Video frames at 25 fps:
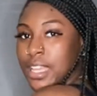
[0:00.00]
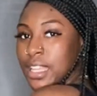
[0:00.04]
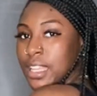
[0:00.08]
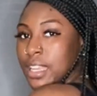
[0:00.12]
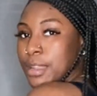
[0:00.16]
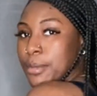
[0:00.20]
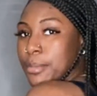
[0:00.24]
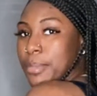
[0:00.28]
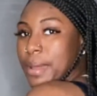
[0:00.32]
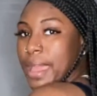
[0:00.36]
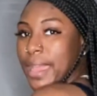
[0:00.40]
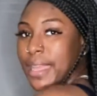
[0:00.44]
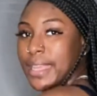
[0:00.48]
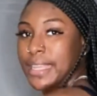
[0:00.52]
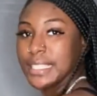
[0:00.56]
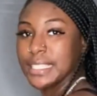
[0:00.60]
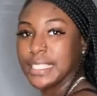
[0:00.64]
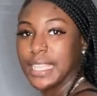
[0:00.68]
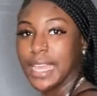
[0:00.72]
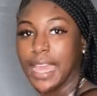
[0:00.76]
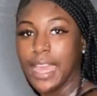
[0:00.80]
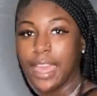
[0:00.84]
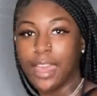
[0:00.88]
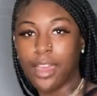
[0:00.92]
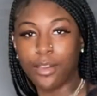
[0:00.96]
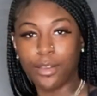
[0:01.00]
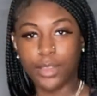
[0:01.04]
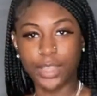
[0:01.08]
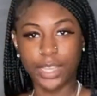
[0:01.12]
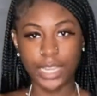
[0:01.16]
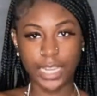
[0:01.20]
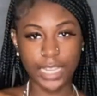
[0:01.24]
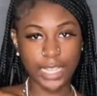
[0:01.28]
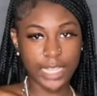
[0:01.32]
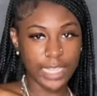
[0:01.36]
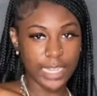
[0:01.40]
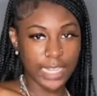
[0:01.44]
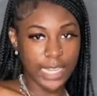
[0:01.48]
the back is out and
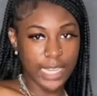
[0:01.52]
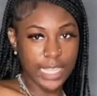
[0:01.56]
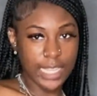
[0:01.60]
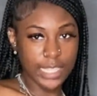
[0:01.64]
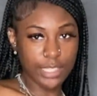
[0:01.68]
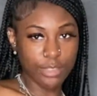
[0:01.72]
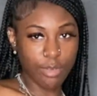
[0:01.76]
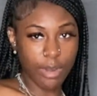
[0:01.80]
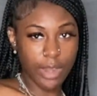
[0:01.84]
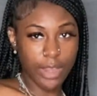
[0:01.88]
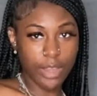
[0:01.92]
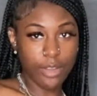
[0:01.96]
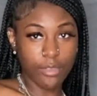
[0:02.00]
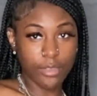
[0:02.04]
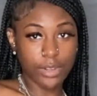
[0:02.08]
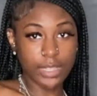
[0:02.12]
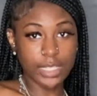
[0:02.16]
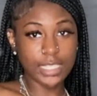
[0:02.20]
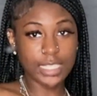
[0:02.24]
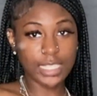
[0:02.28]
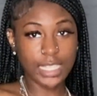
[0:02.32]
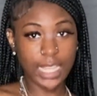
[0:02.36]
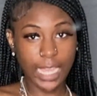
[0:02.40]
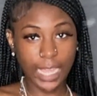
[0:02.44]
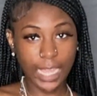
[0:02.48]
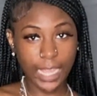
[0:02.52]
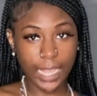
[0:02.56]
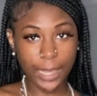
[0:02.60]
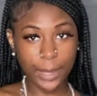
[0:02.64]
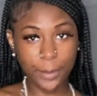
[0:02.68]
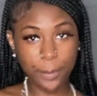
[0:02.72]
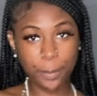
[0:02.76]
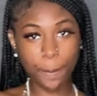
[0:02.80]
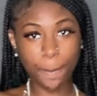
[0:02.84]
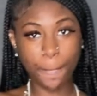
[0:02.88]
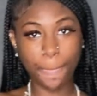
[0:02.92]
it connects right here on the side.